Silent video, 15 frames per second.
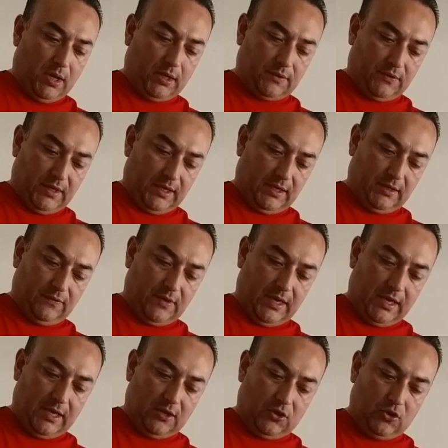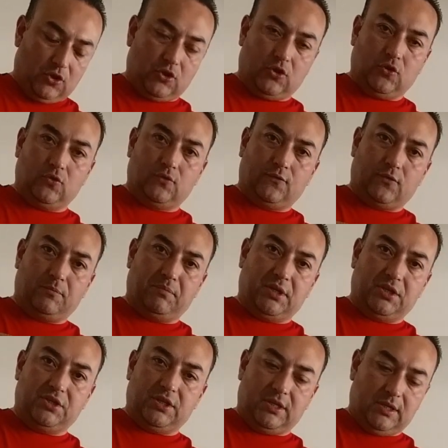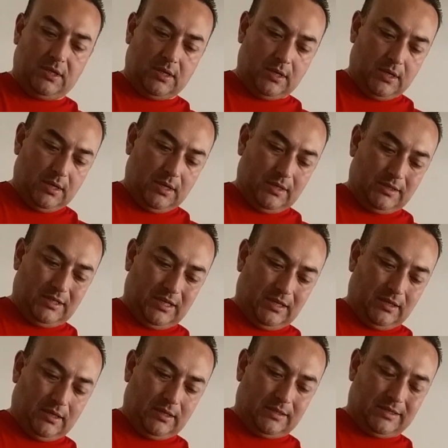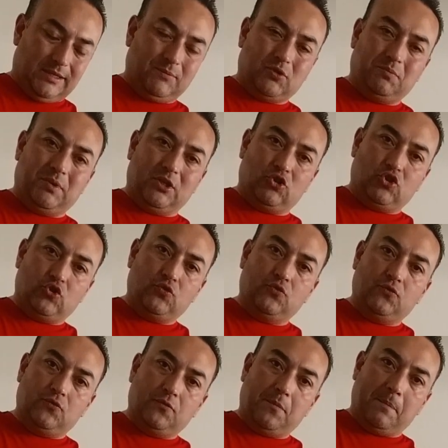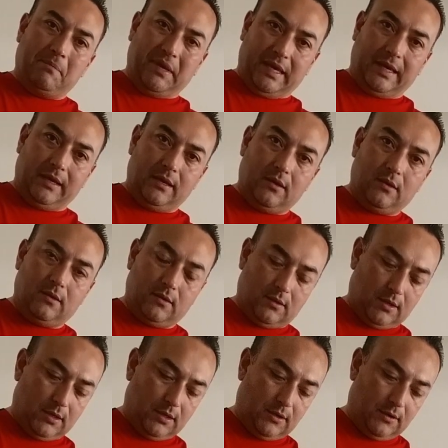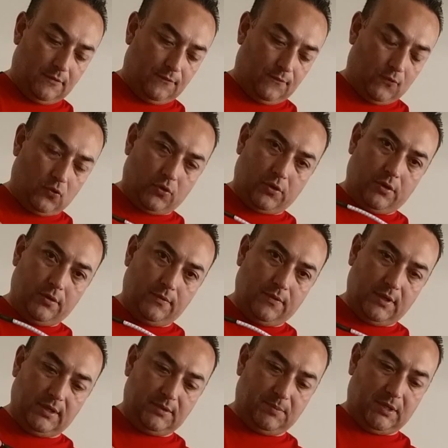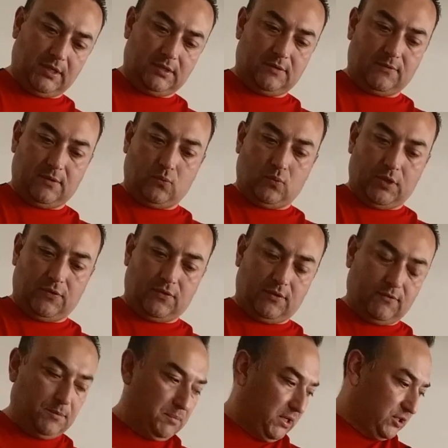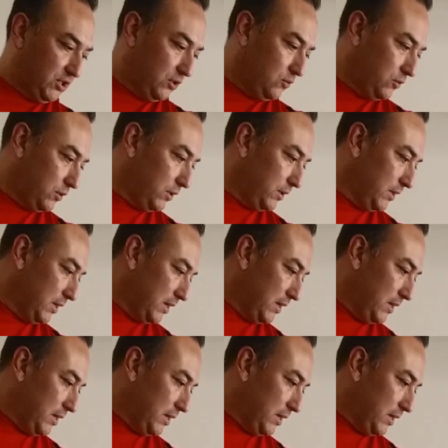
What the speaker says: lock thing that you could use for bungee seem to be too big for this because of the width of the bungee cord,